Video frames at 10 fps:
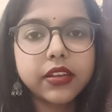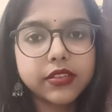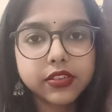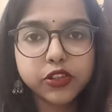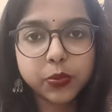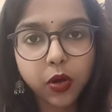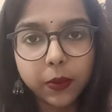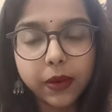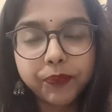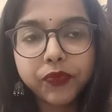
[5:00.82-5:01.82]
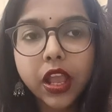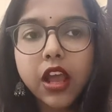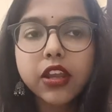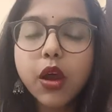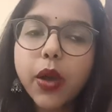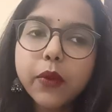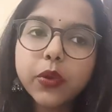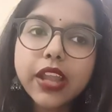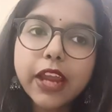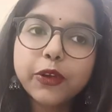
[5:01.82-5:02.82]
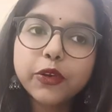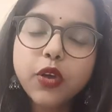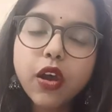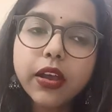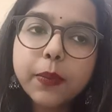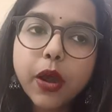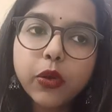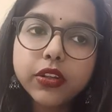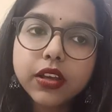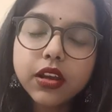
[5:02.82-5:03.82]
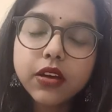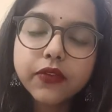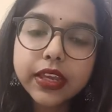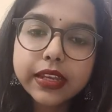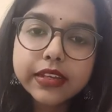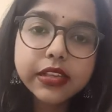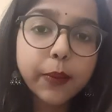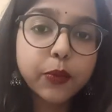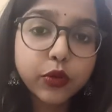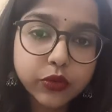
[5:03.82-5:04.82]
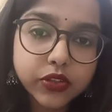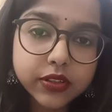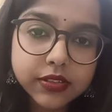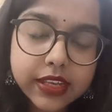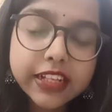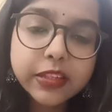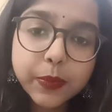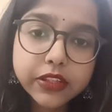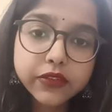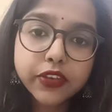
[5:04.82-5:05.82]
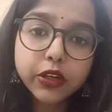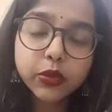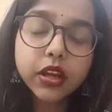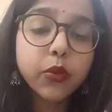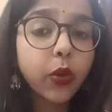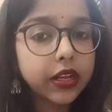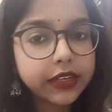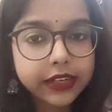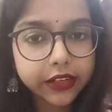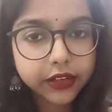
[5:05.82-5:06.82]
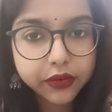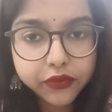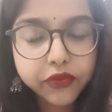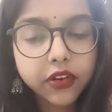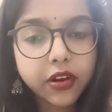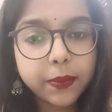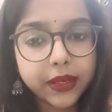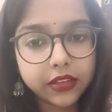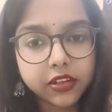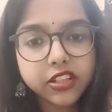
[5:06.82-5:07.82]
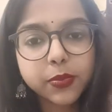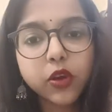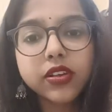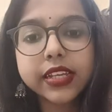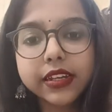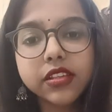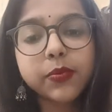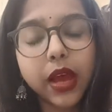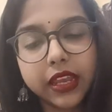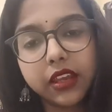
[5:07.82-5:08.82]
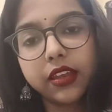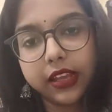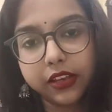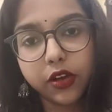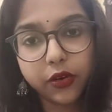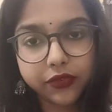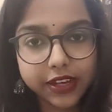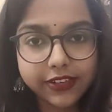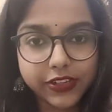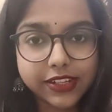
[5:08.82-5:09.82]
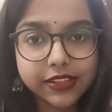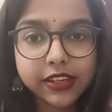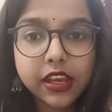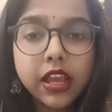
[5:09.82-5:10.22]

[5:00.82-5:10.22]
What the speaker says: research problem. Now I would like to talk about the various approaches in specific to the qualitative methods, because it is my area of interest.